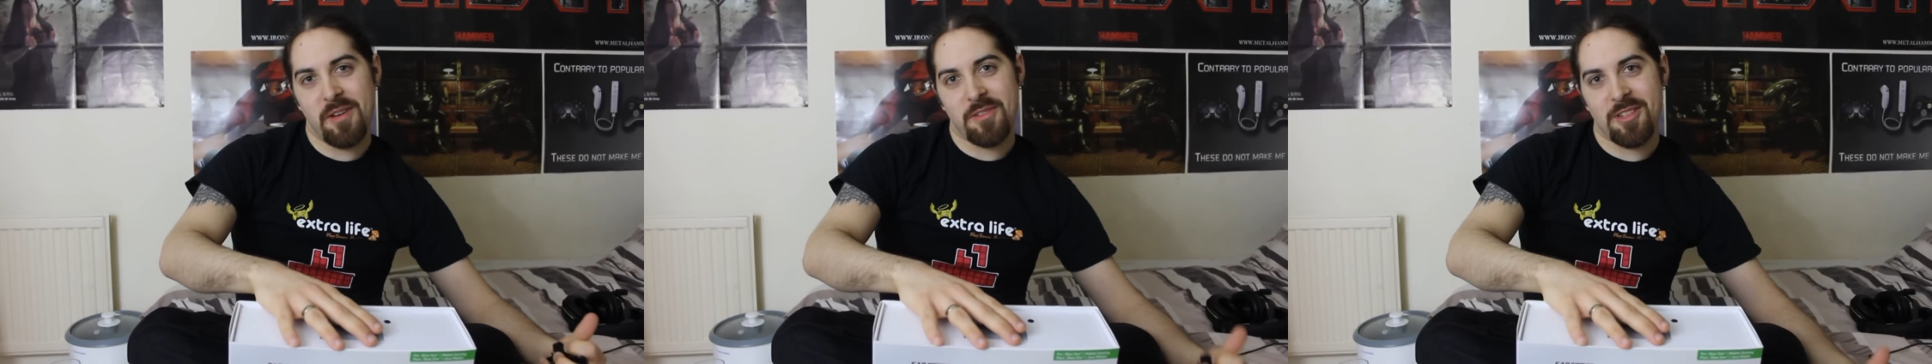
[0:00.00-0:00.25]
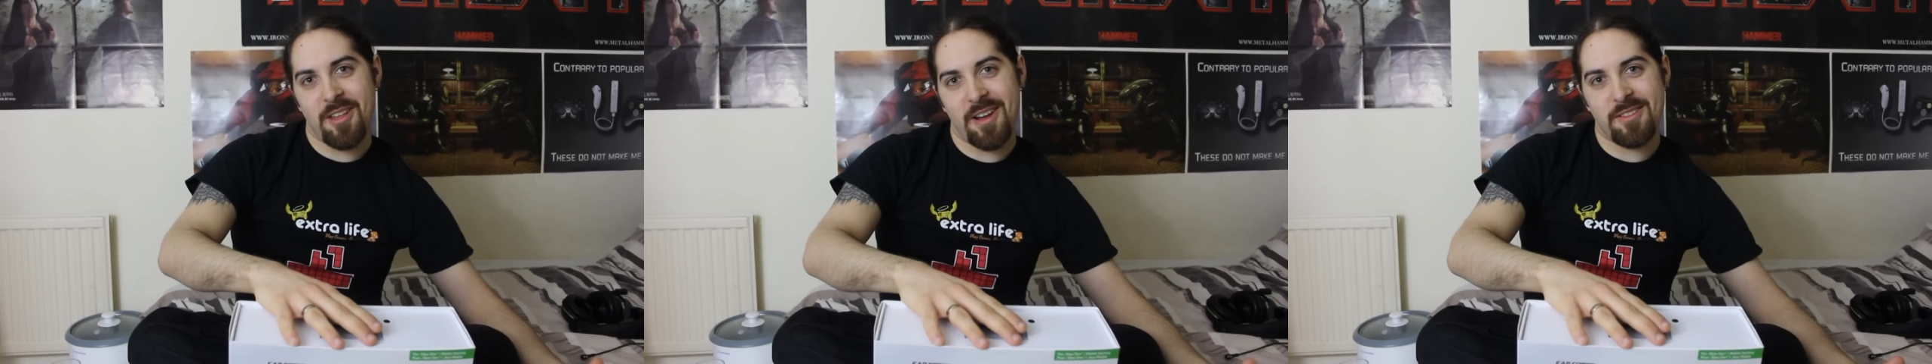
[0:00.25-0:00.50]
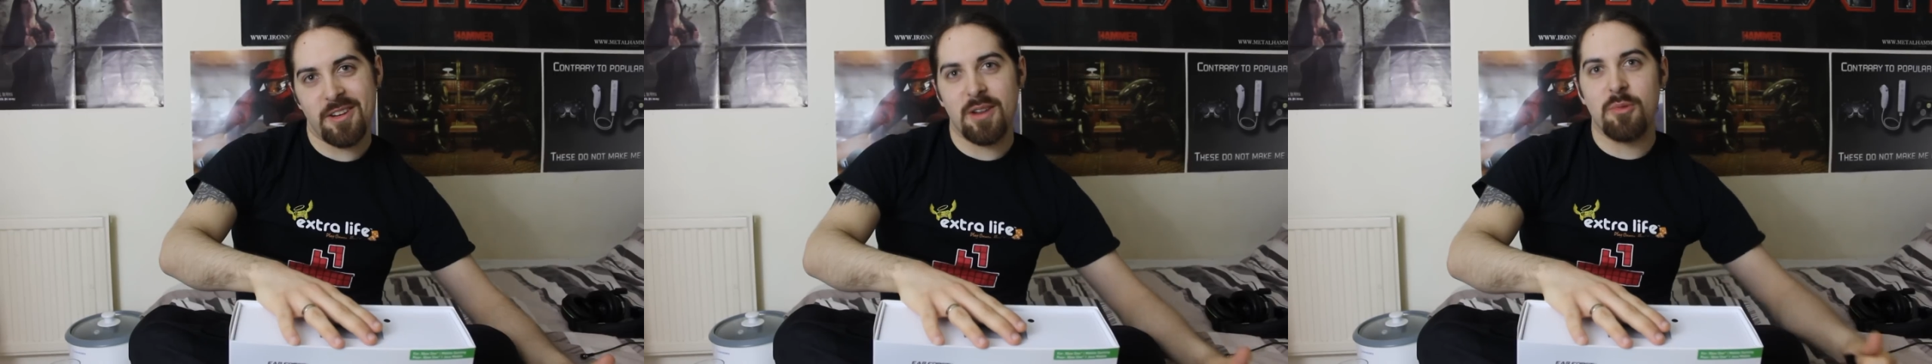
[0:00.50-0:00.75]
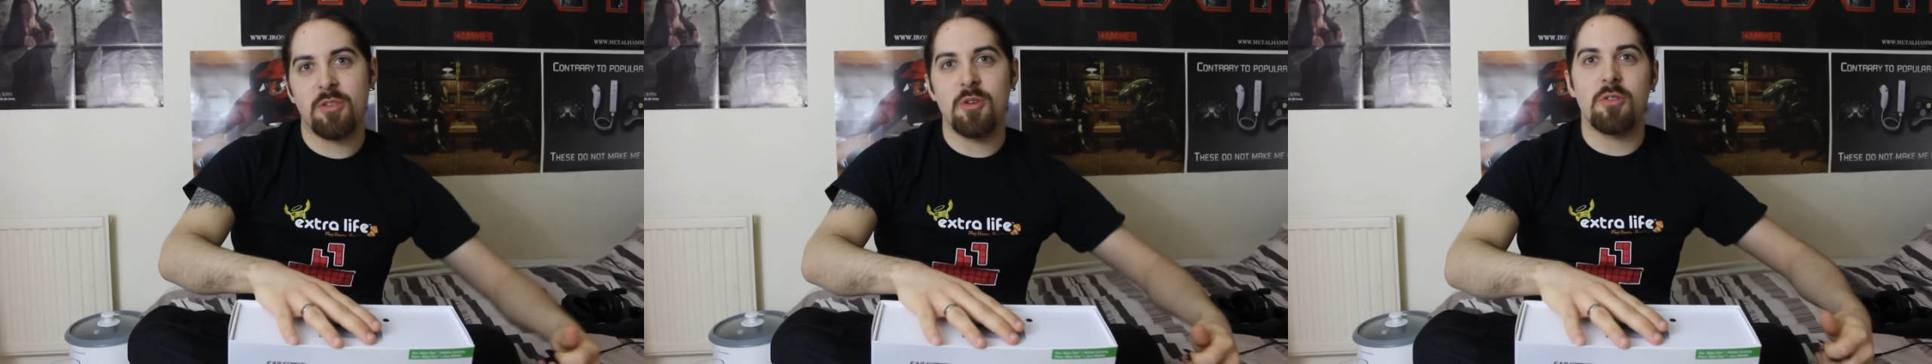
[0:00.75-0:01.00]
of a slider and it
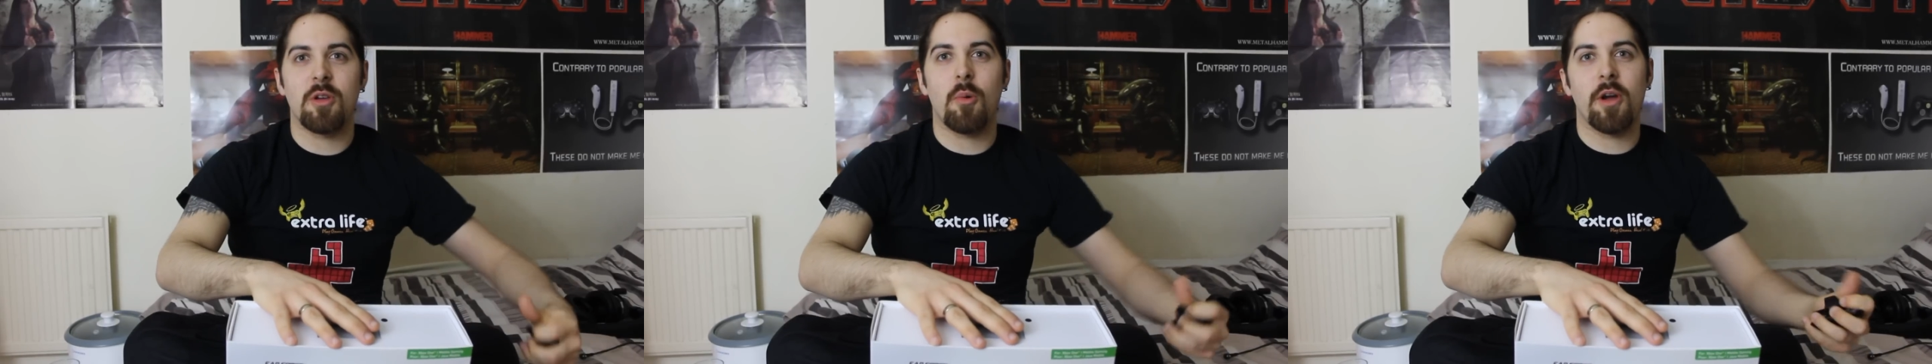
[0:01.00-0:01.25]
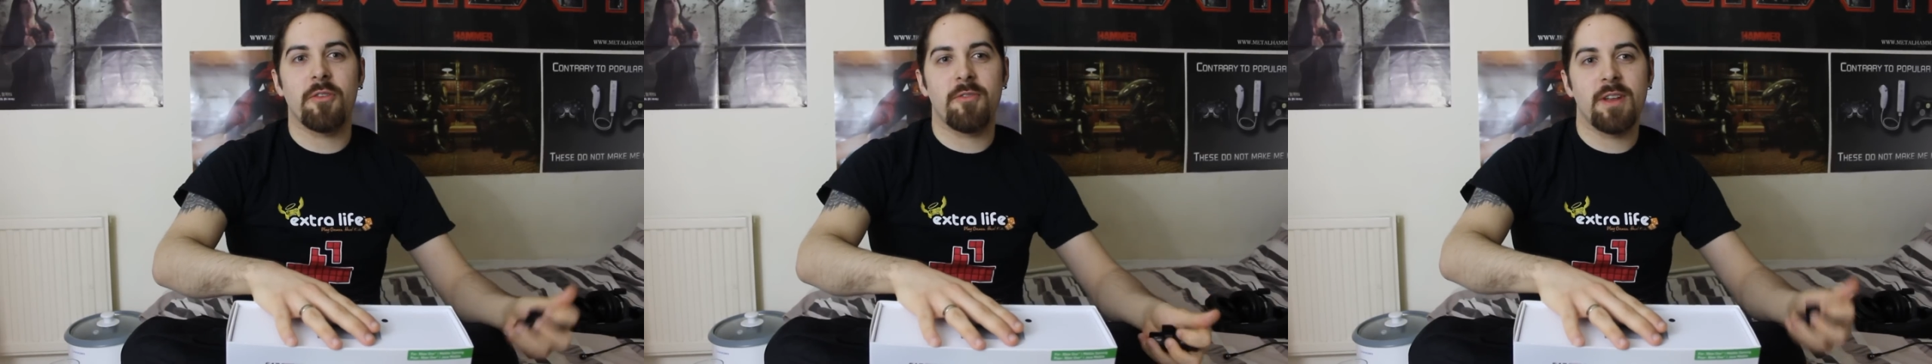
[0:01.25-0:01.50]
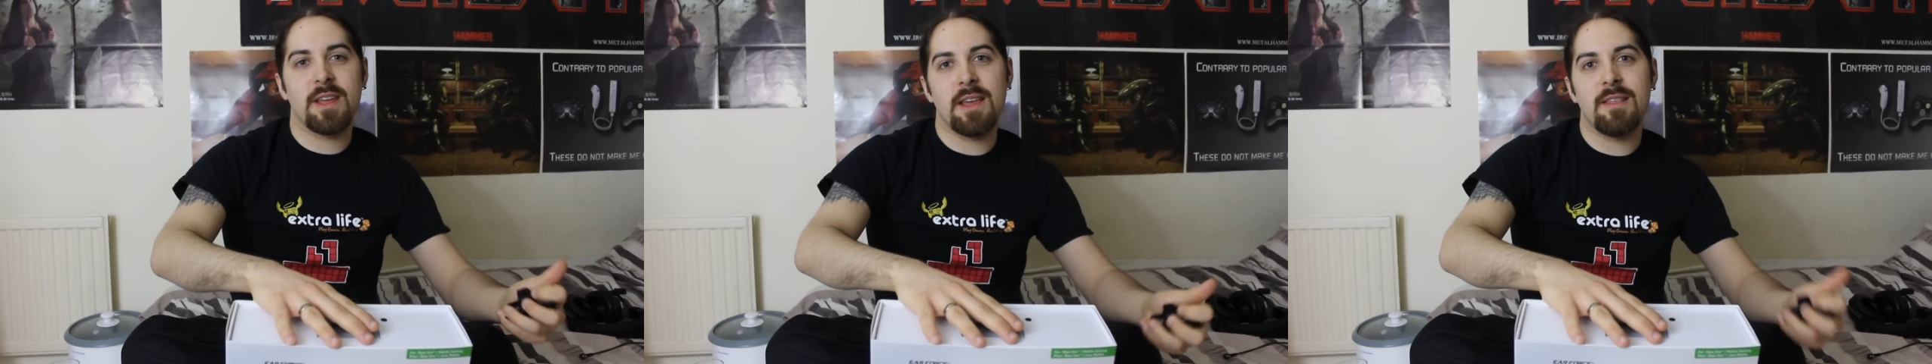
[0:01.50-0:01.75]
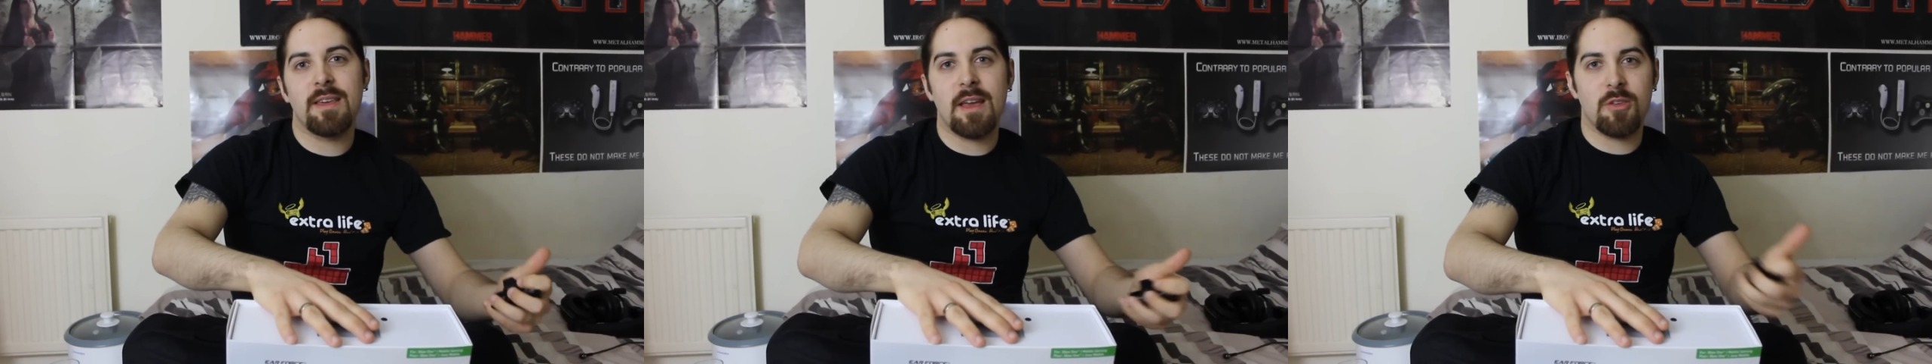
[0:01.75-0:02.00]
was usually quite finicky
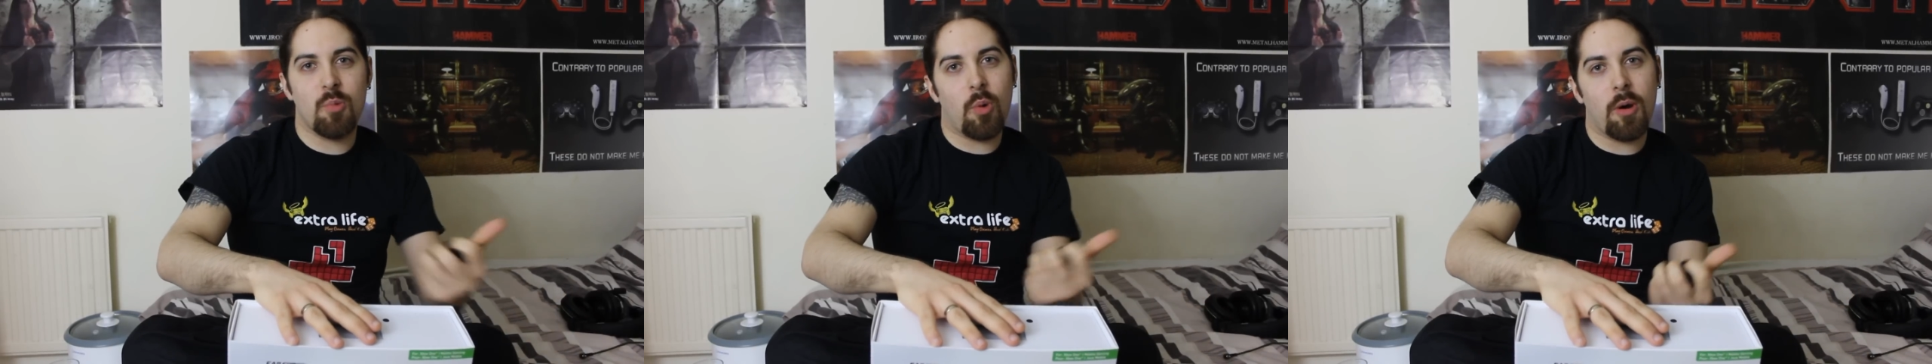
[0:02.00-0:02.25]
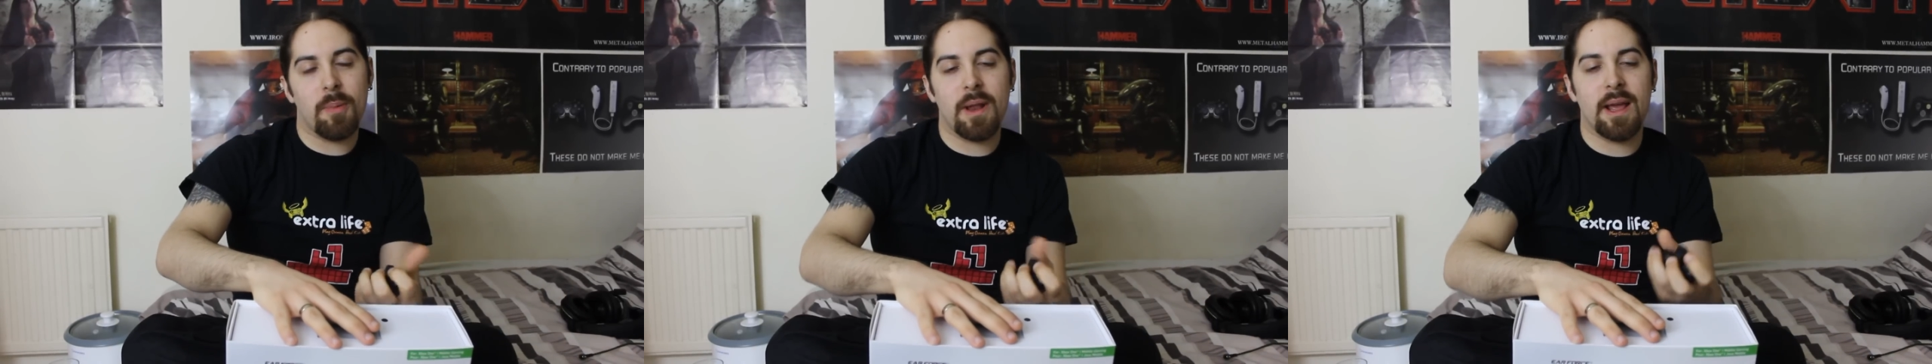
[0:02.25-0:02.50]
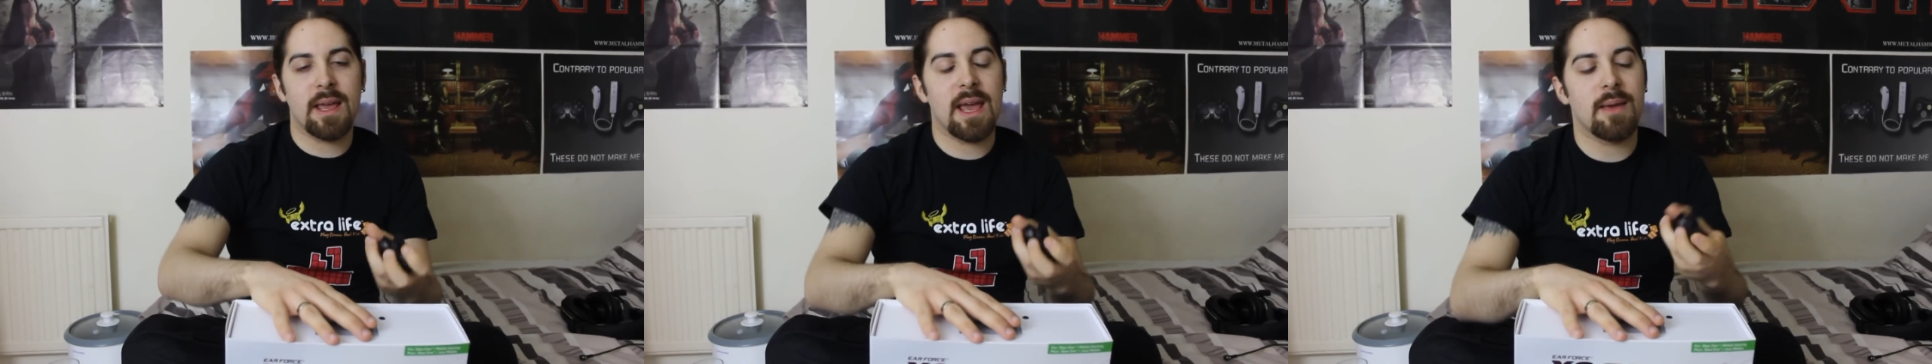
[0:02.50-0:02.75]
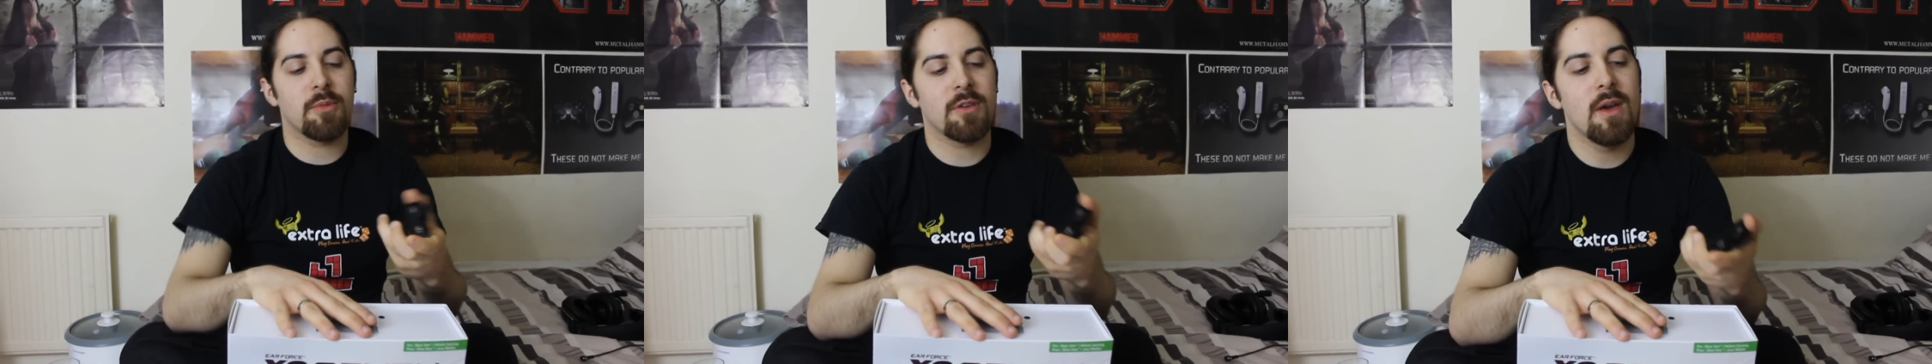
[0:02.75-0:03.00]
to get to while playing
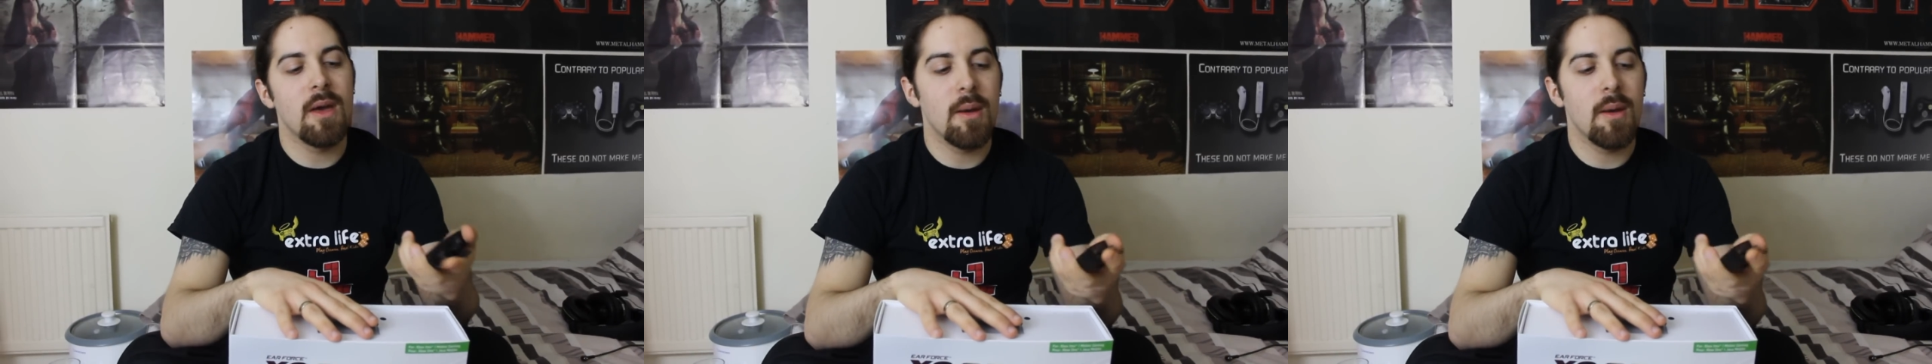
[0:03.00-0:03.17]
games